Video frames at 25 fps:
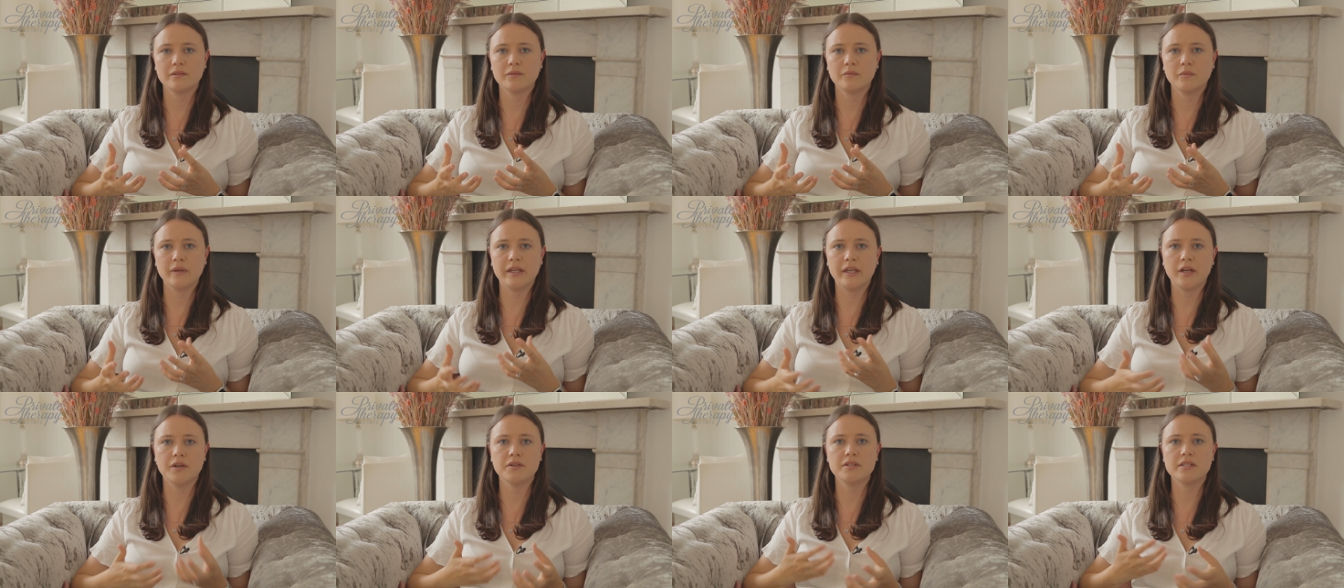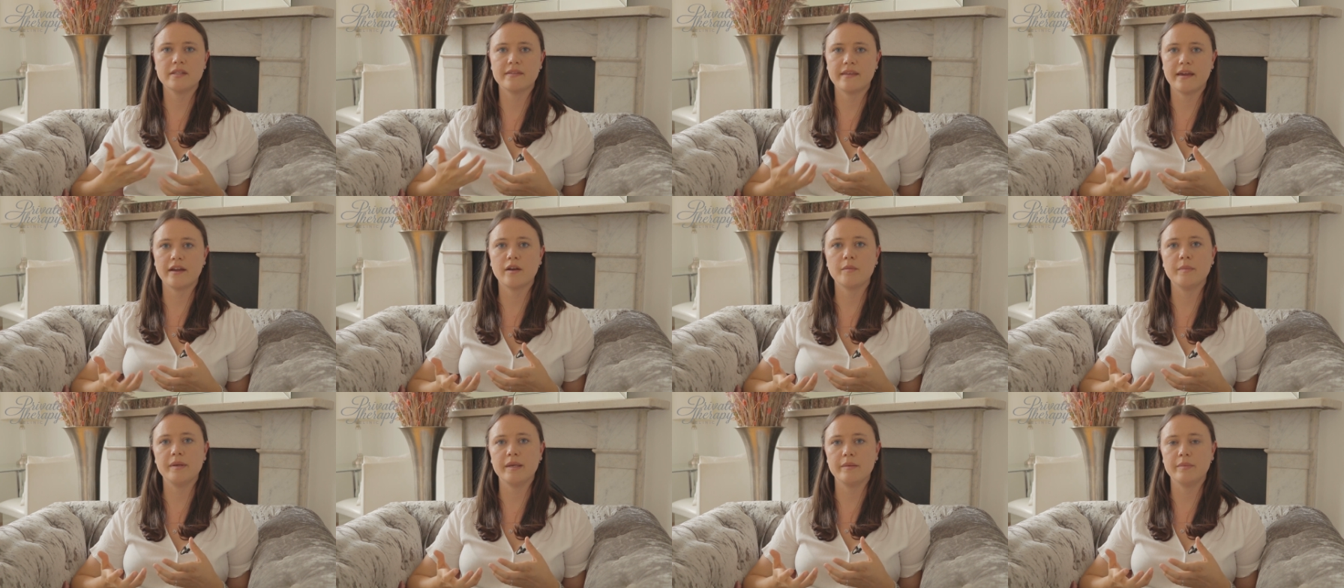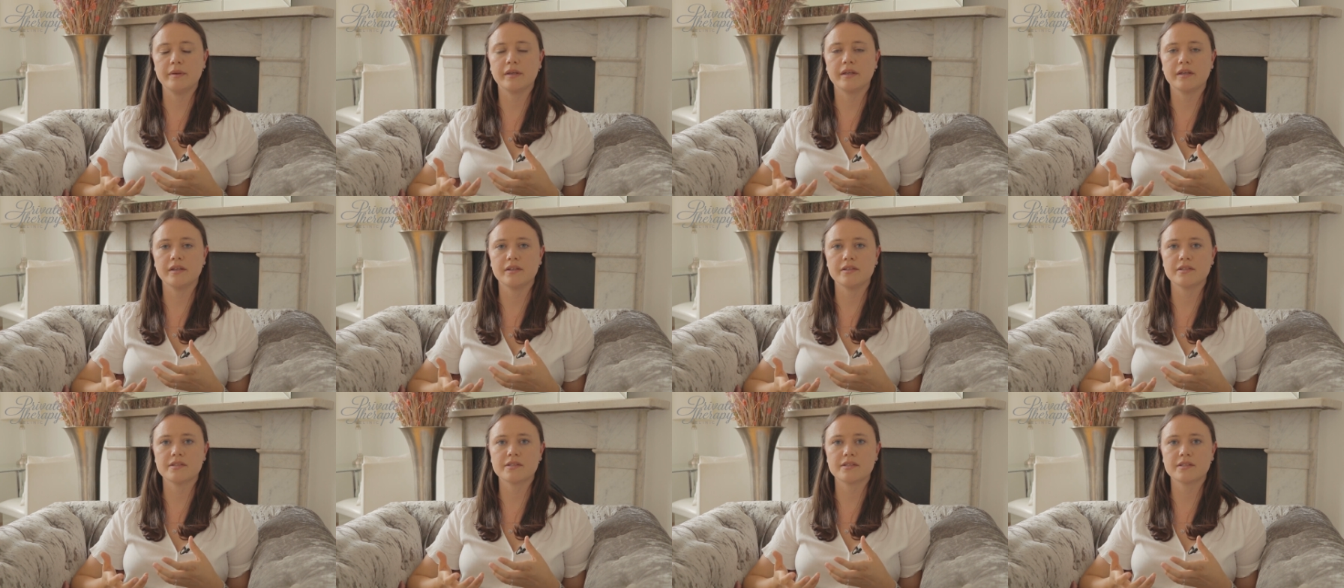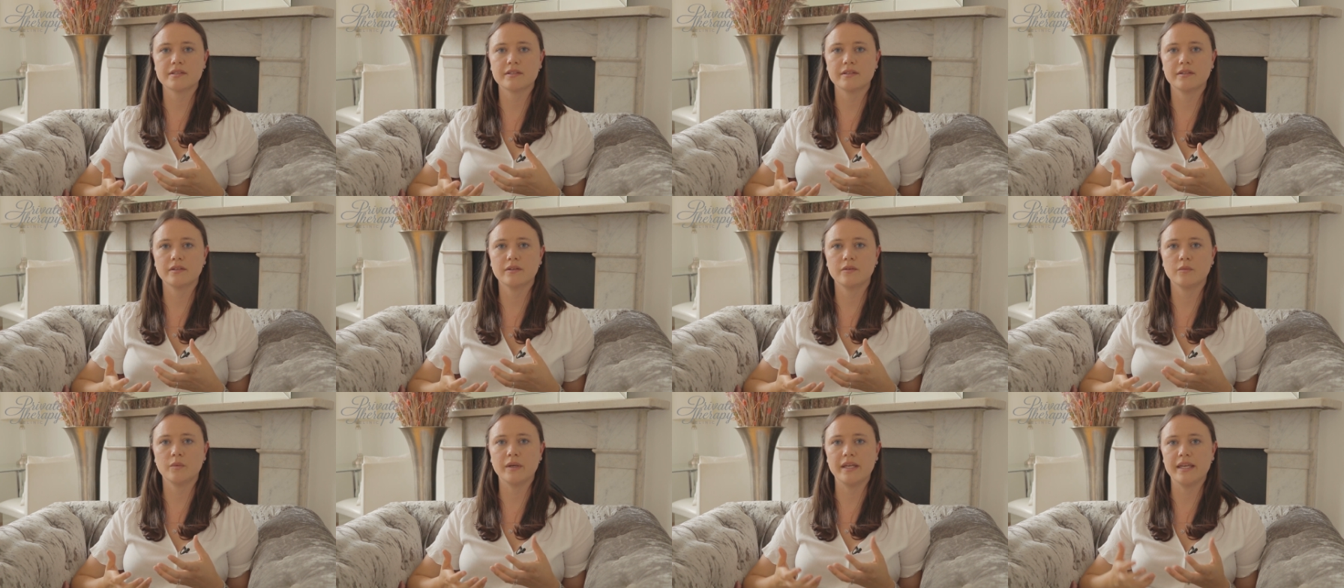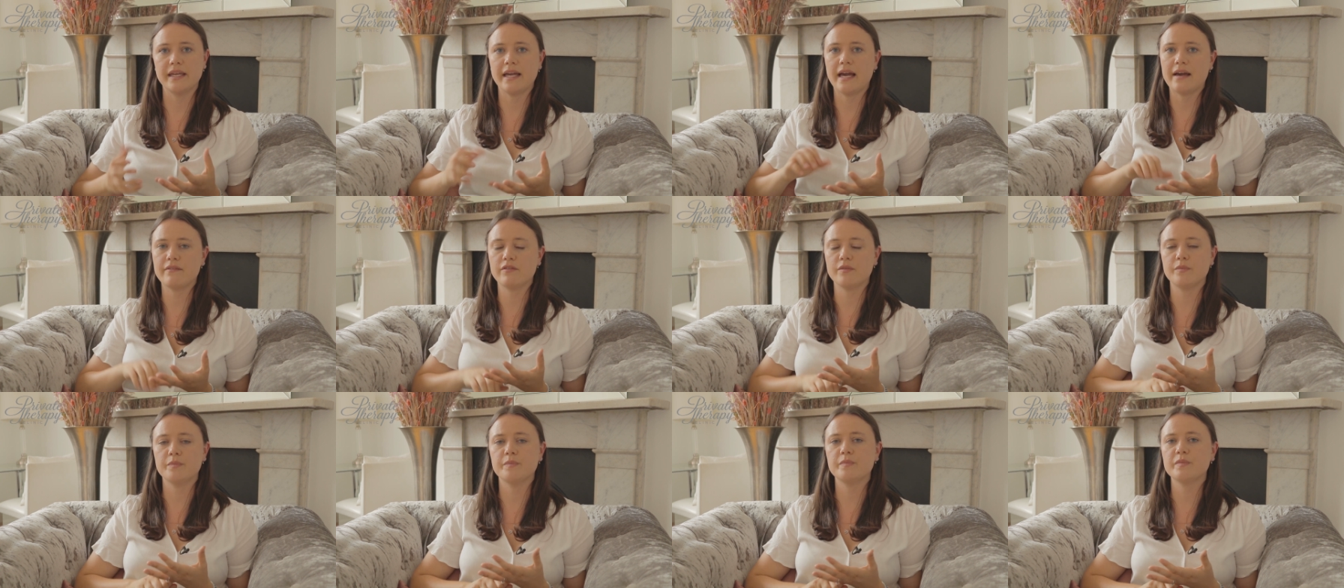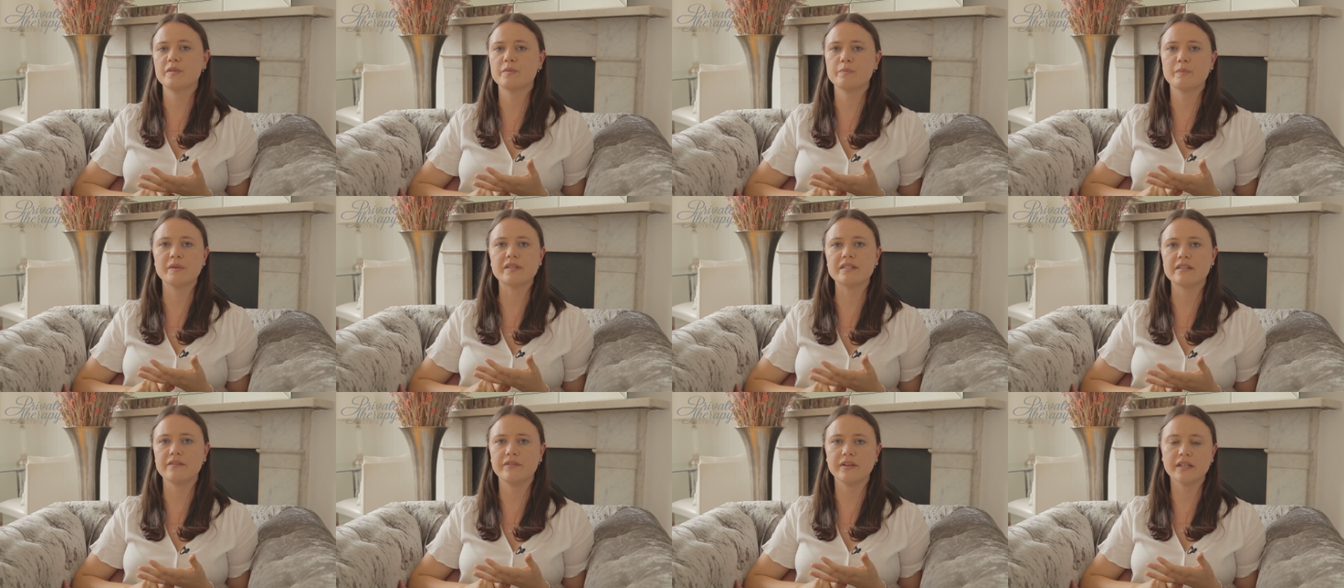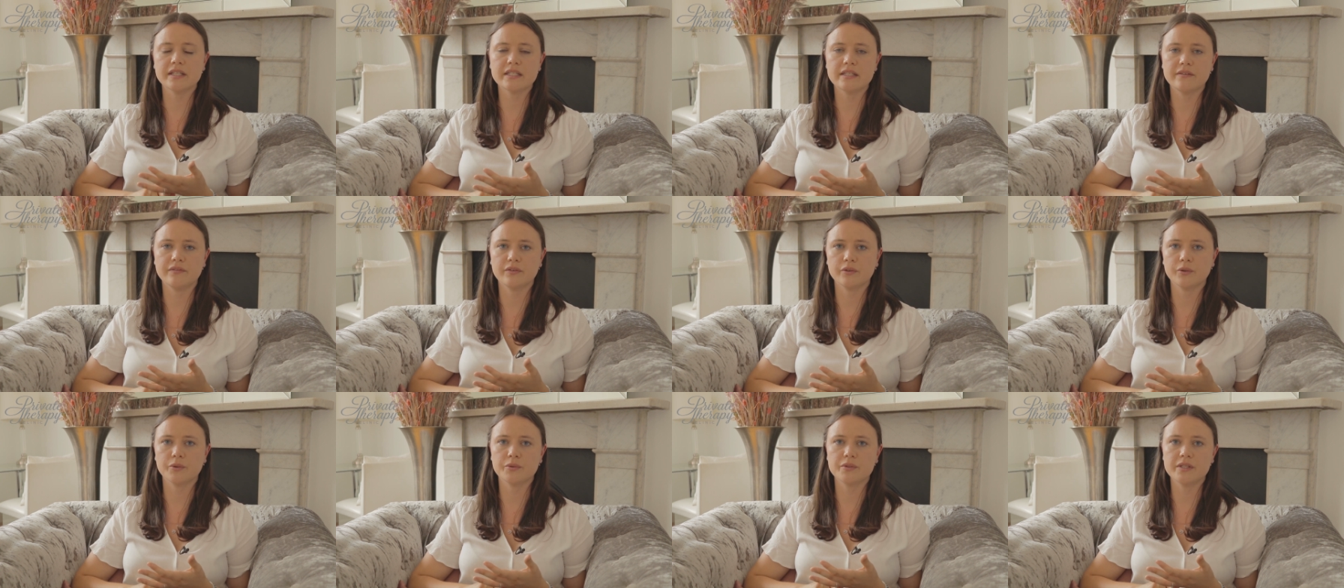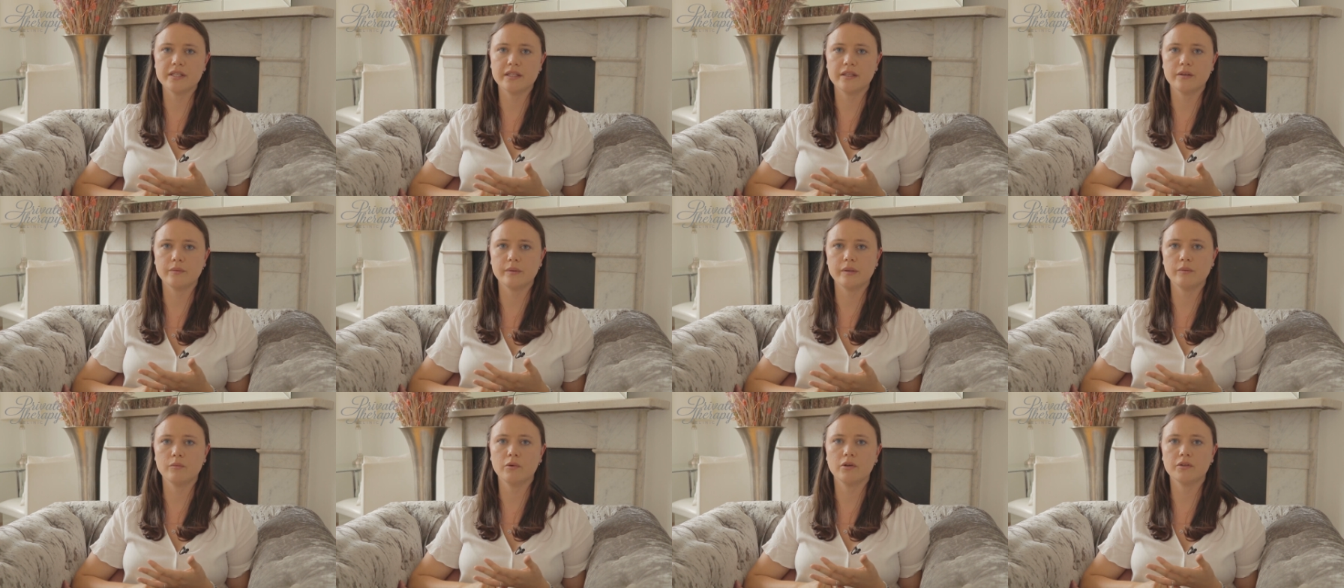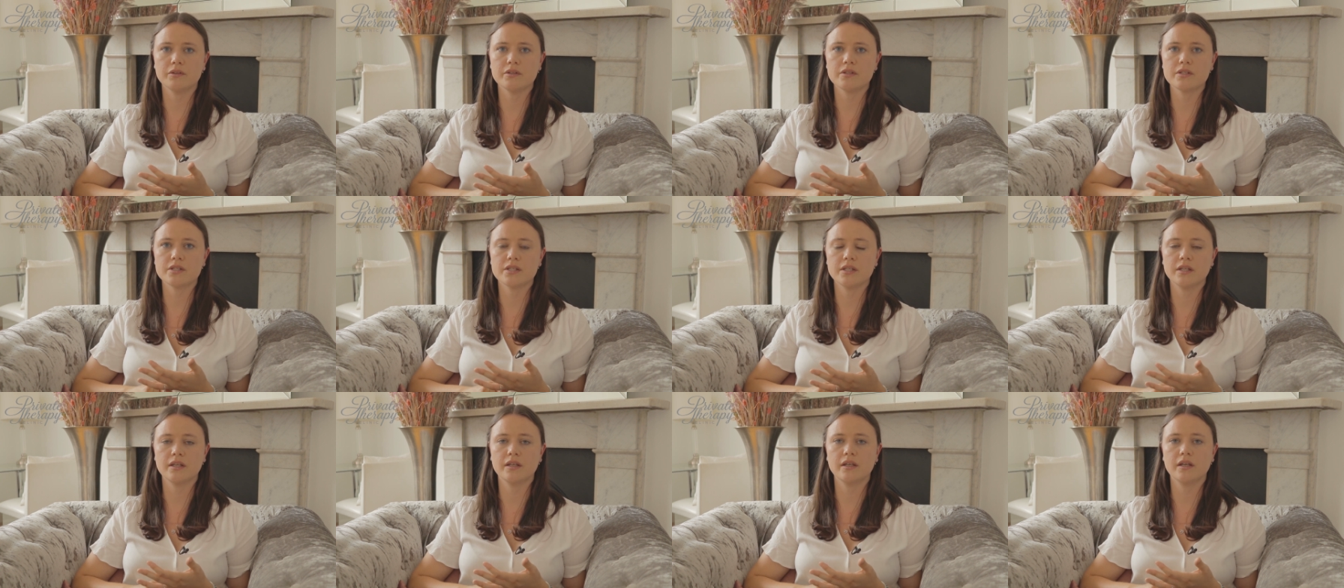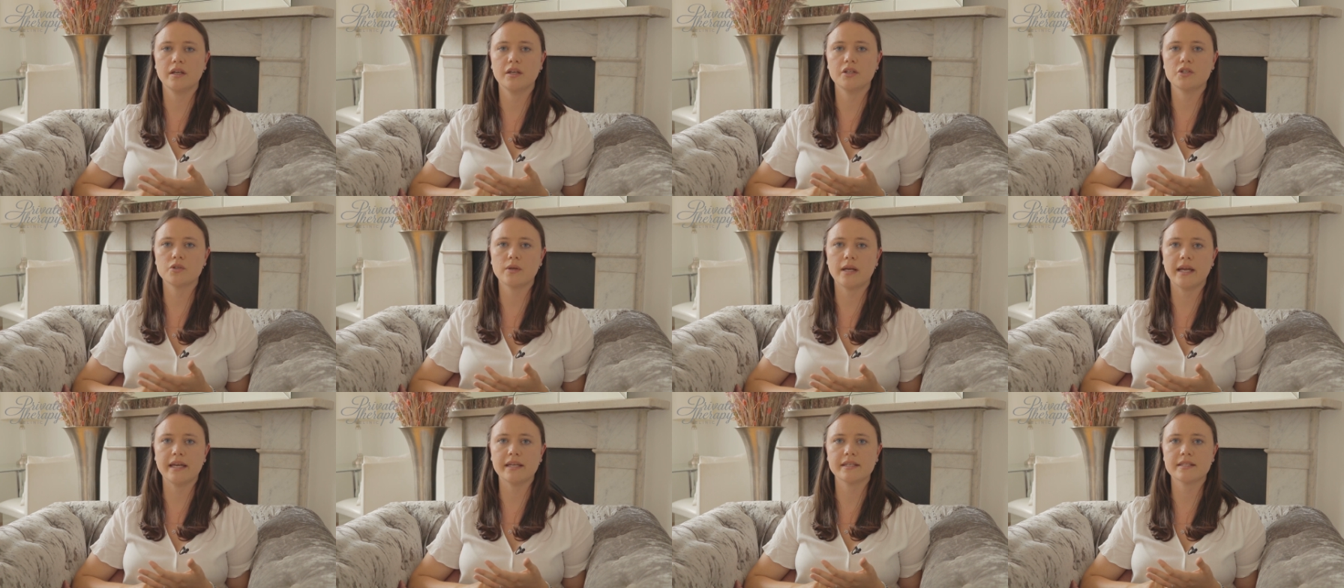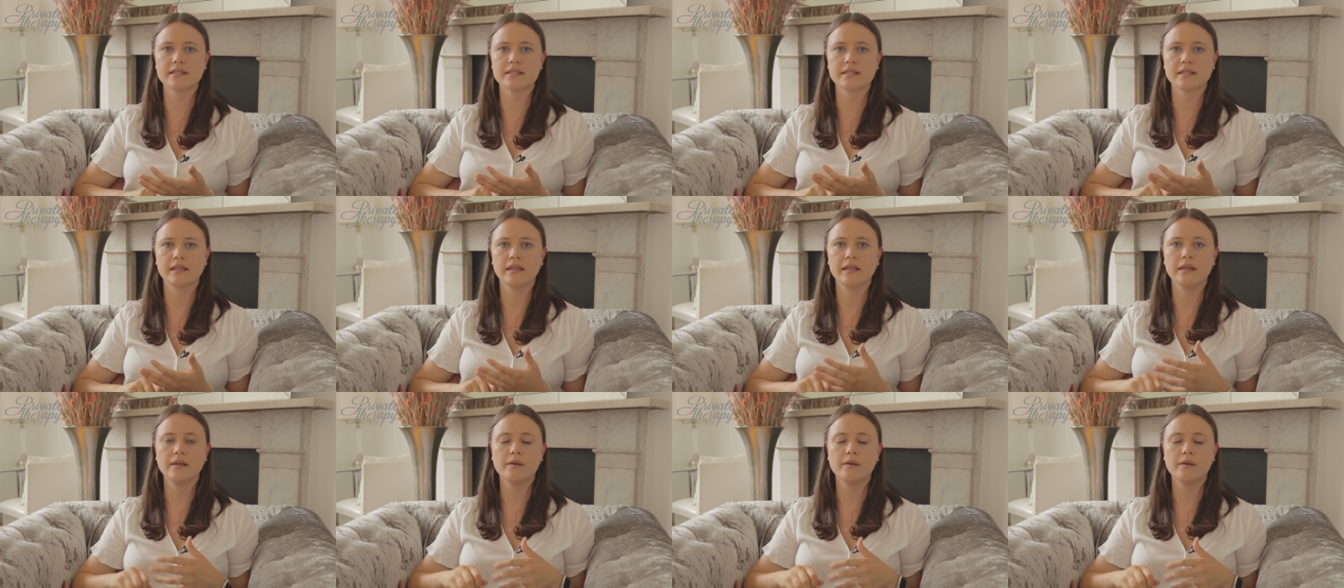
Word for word: we go to therapy because we have a specific difficulty that we want to address,